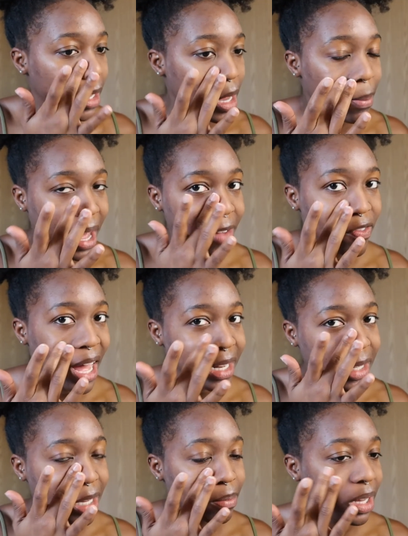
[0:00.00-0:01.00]
am i
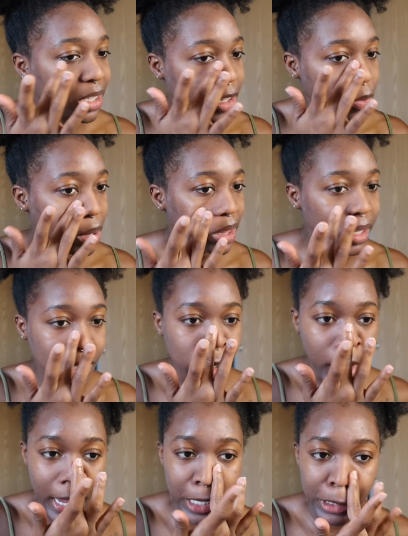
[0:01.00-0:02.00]
validating myself by these
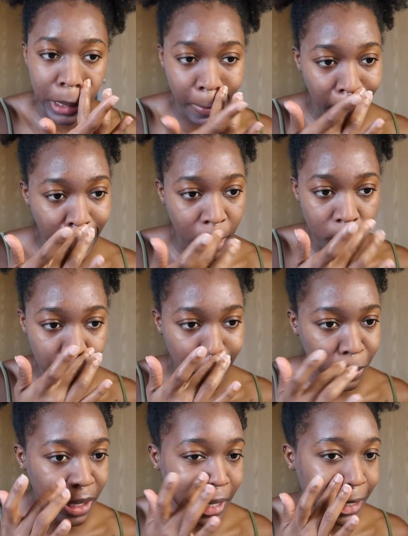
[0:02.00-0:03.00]
likes and by you
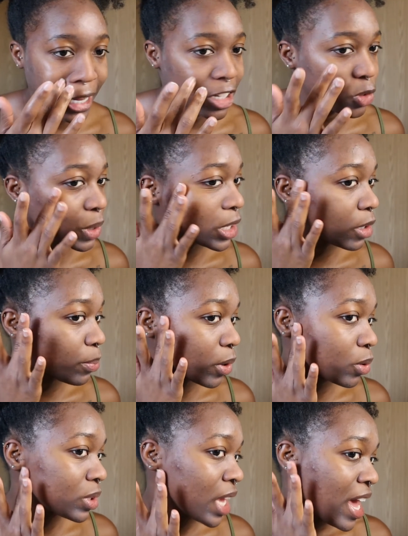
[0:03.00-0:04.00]
know the engagement in the
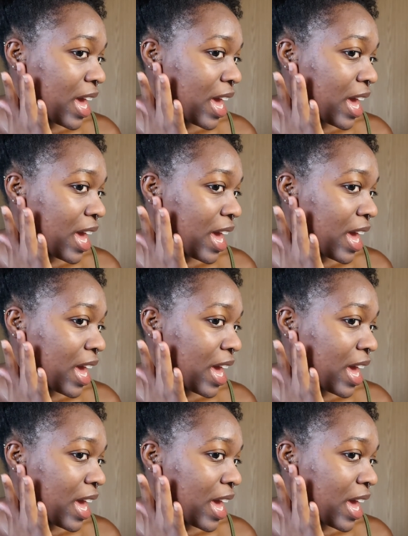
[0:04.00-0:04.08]
post